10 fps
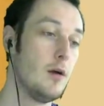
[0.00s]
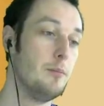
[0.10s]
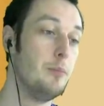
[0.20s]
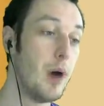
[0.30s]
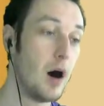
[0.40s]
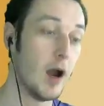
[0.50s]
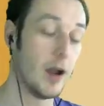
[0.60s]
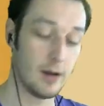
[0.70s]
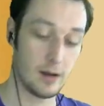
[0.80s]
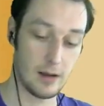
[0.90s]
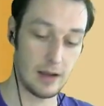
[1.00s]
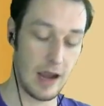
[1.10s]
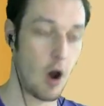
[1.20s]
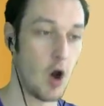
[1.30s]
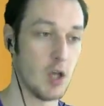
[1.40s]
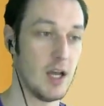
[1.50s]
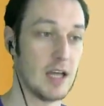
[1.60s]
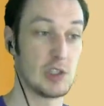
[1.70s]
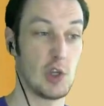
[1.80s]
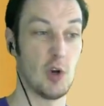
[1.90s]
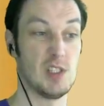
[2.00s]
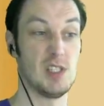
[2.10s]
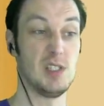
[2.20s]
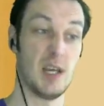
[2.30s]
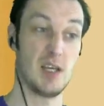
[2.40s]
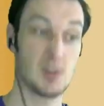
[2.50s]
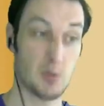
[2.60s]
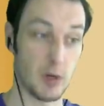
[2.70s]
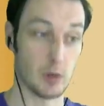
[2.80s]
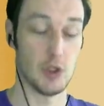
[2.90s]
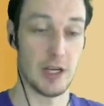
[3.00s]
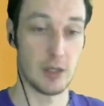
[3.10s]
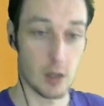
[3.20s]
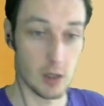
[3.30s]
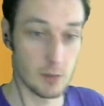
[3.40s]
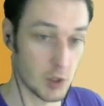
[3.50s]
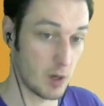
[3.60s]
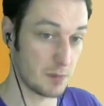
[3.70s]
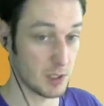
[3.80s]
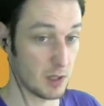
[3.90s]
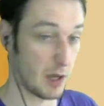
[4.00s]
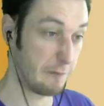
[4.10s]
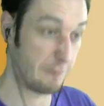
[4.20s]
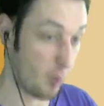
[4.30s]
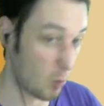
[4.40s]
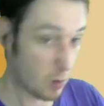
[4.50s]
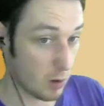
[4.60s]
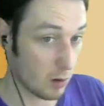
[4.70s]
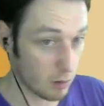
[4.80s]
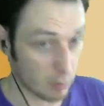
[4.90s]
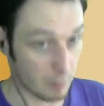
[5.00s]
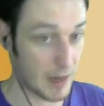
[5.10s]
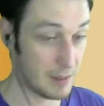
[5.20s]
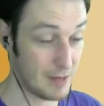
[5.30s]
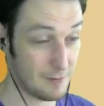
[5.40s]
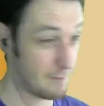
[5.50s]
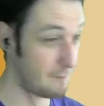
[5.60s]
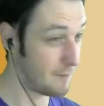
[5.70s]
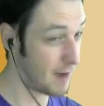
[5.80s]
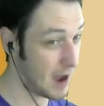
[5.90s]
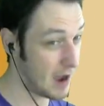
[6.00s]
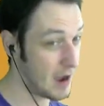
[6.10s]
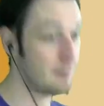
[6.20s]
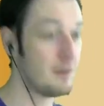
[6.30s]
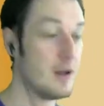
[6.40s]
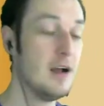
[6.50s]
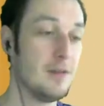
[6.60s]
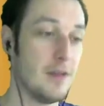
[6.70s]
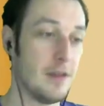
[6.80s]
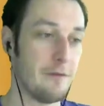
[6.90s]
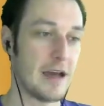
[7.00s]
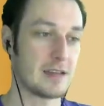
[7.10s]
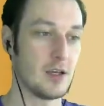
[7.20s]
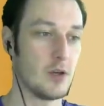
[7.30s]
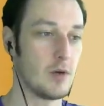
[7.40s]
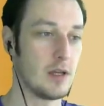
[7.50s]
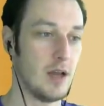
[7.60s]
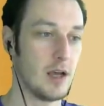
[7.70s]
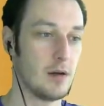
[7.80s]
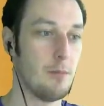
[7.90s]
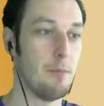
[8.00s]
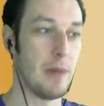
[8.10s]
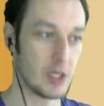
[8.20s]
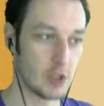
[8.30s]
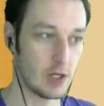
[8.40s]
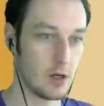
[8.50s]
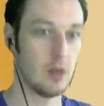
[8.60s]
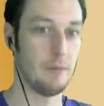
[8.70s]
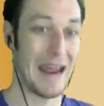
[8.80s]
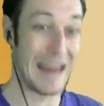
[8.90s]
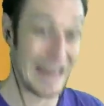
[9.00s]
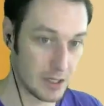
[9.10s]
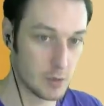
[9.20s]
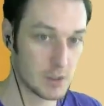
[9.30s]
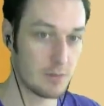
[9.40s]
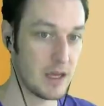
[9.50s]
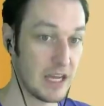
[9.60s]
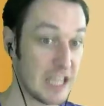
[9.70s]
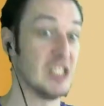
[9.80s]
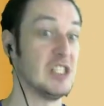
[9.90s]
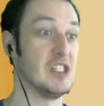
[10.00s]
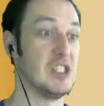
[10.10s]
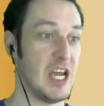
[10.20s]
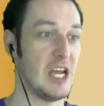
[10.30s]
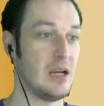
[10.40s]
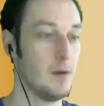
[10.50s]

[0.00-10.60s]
But on like turn 6, when your Jade Golems are up to like 4 or maybe even 5, then the fact that you can like make a Jade Golem and do something is insane.